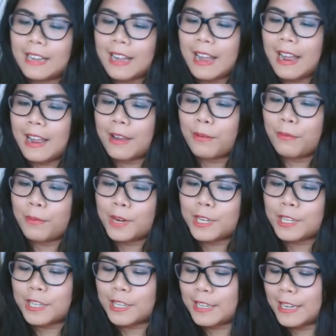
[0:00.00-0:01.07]
I
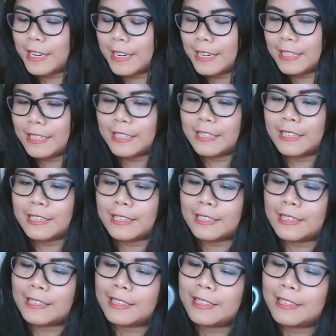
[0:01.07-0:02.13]
wish that
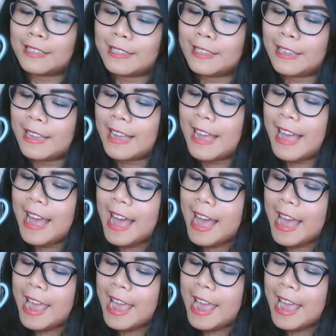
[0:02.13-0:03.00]
I